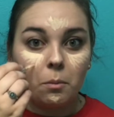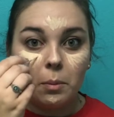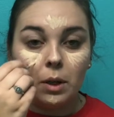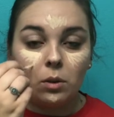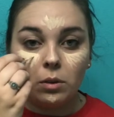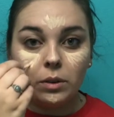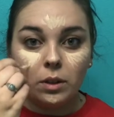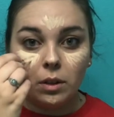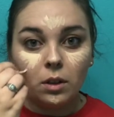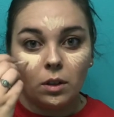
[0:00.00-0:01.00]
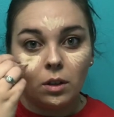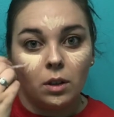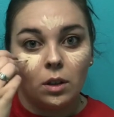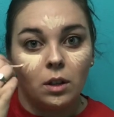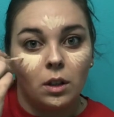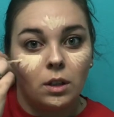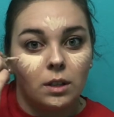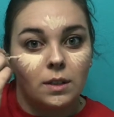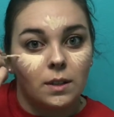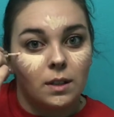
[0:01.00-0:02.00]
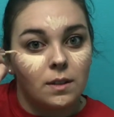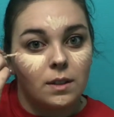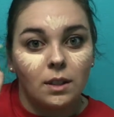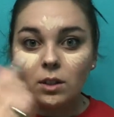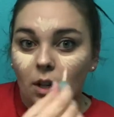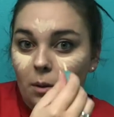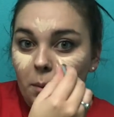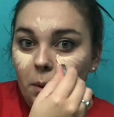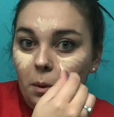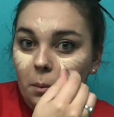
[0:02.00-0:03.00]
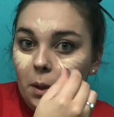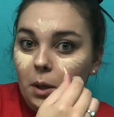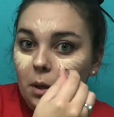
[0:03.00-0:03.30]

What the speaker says: build this concealer up a little bit.